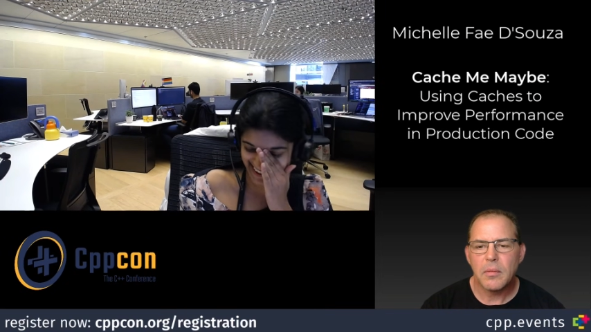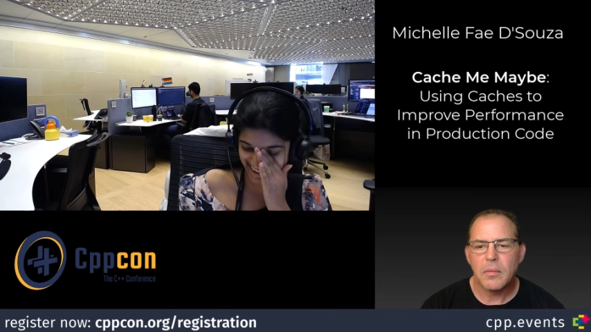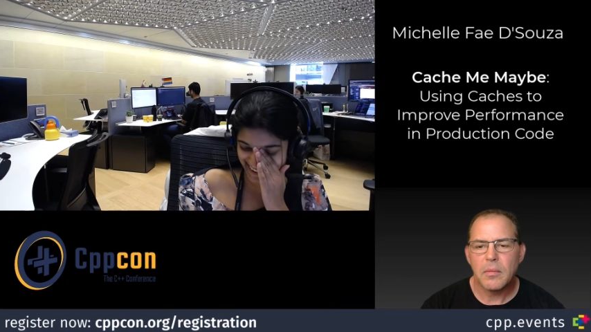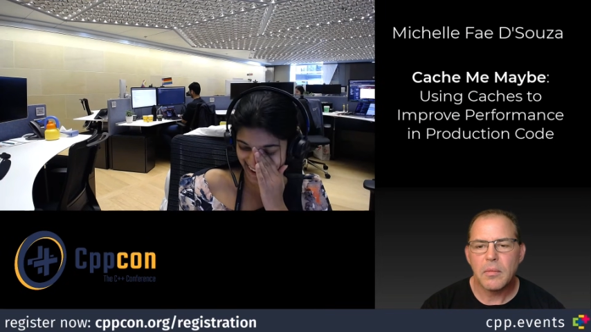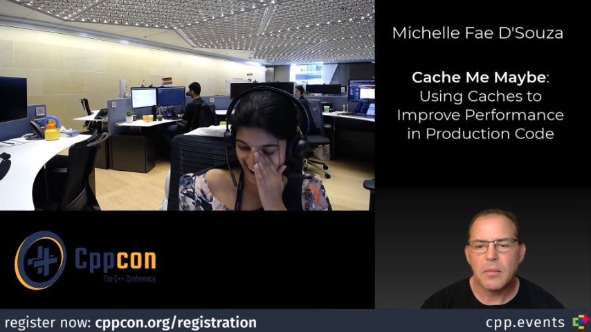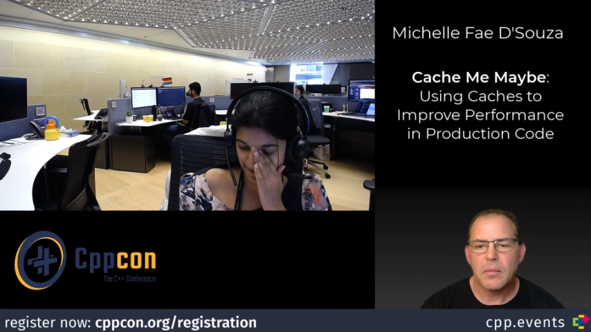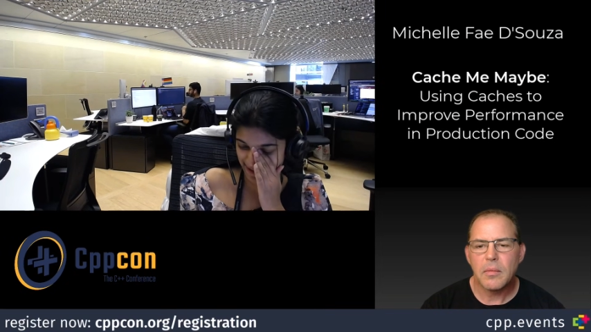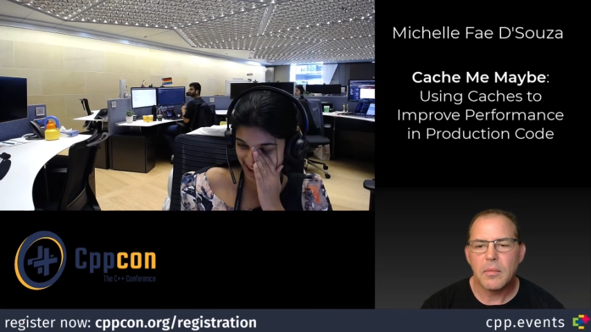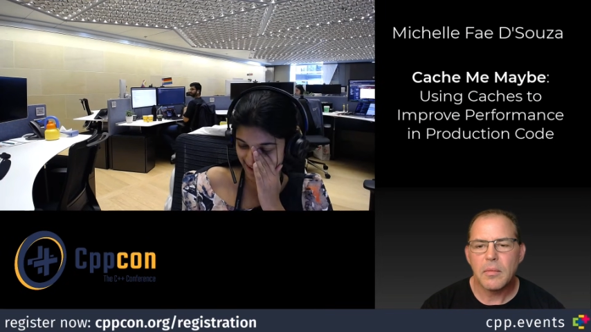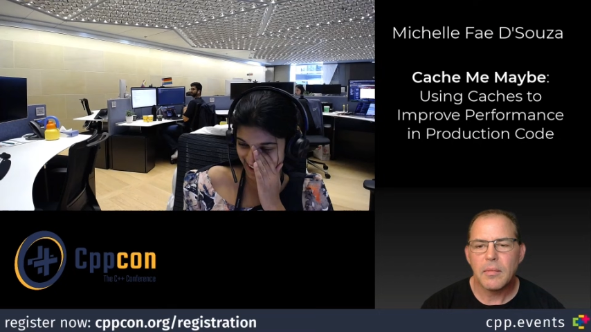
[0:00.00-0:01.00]
Speaker 1: are gonna hate
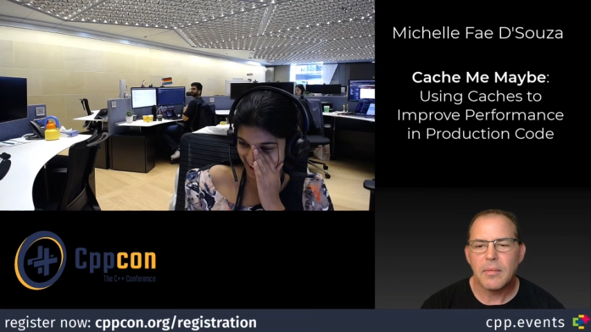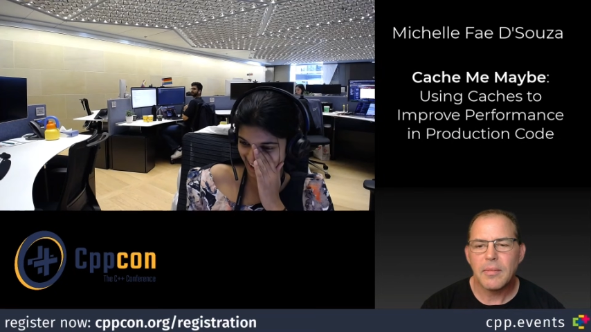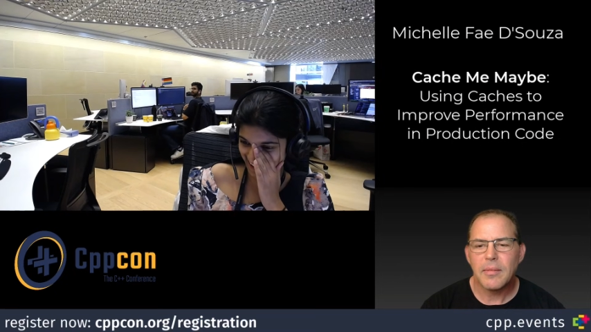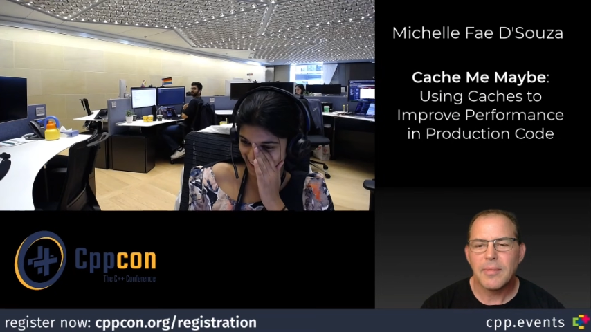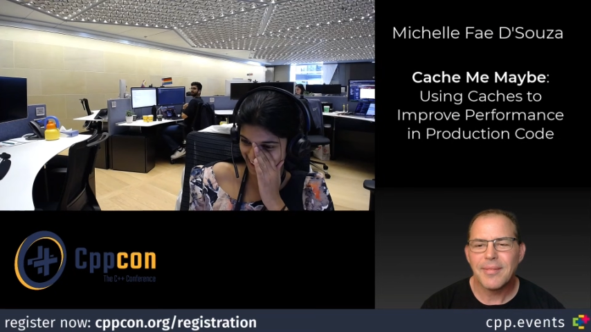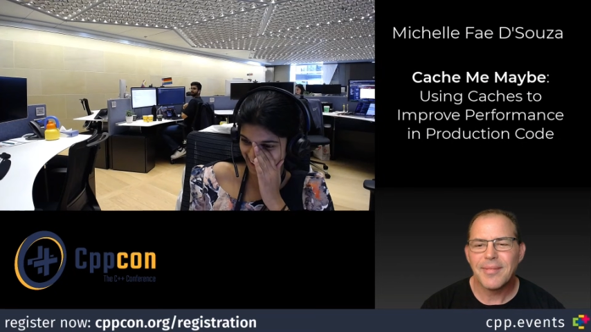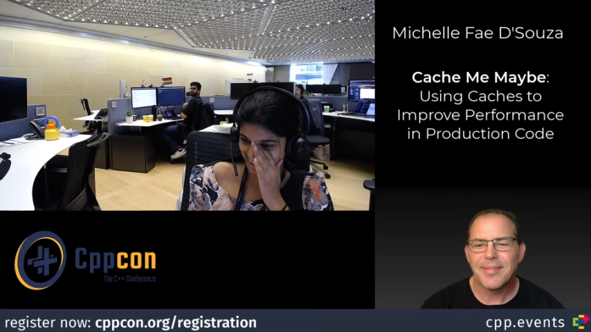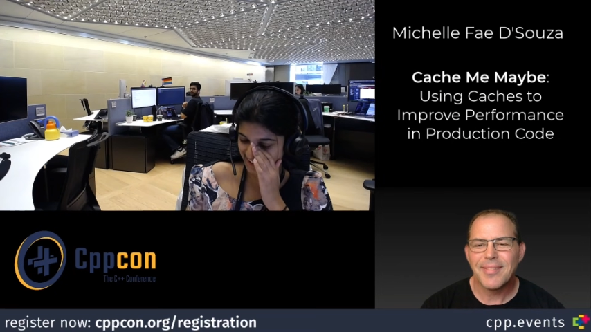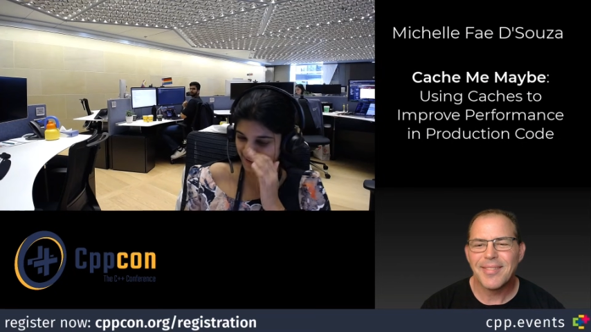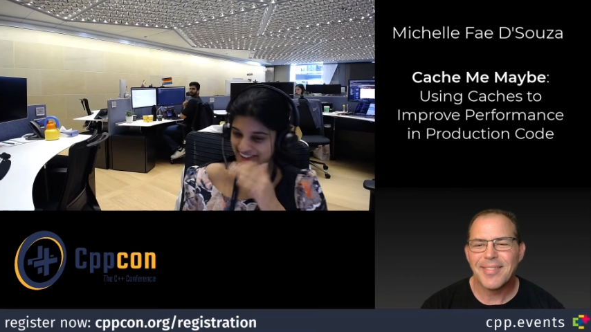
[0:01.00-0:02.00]
me if they're theater
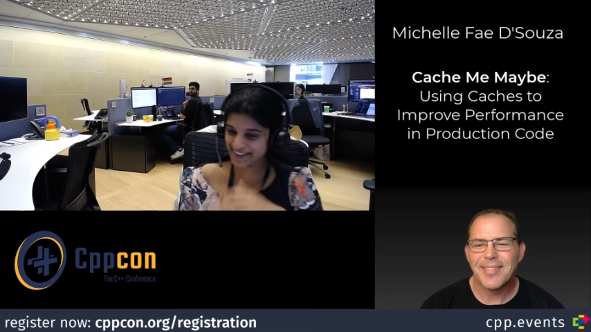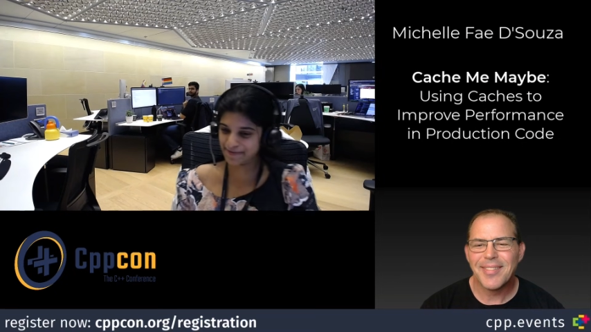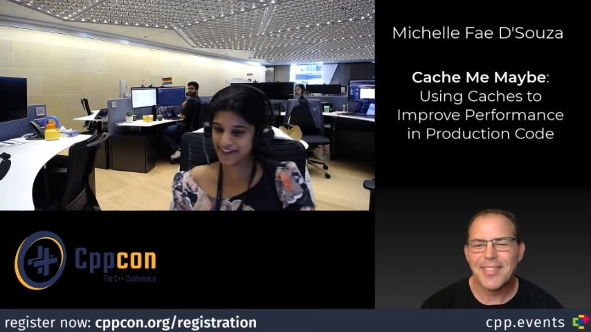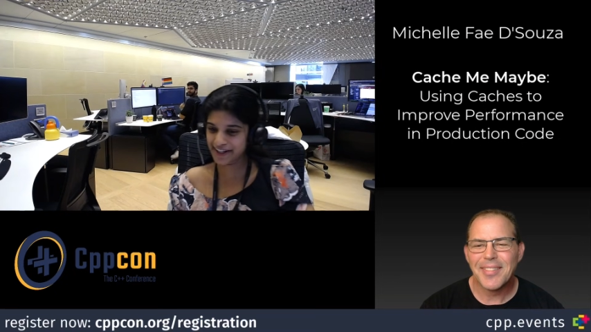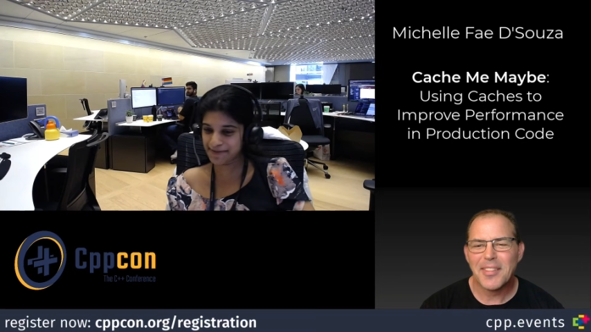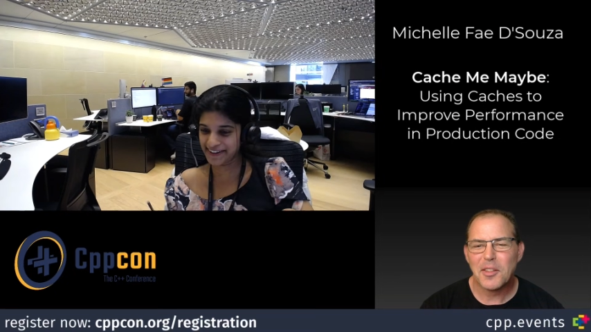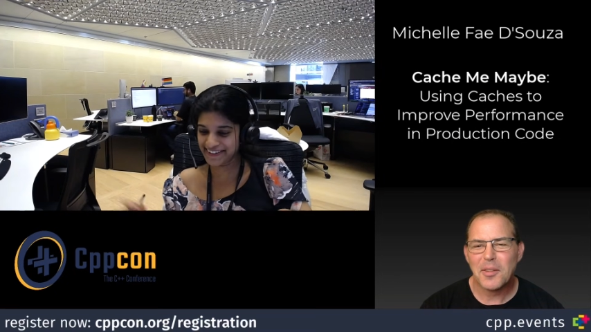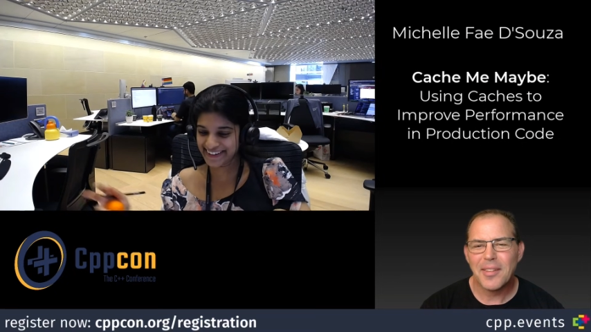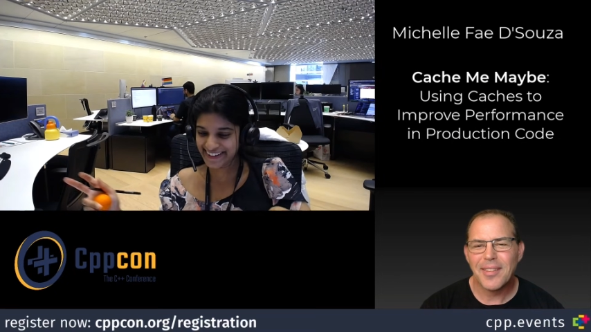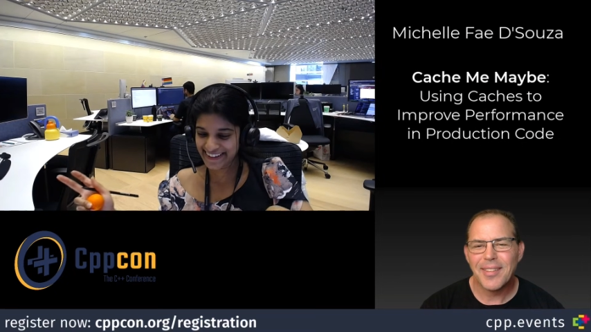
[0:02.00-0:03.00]
nerds, but something about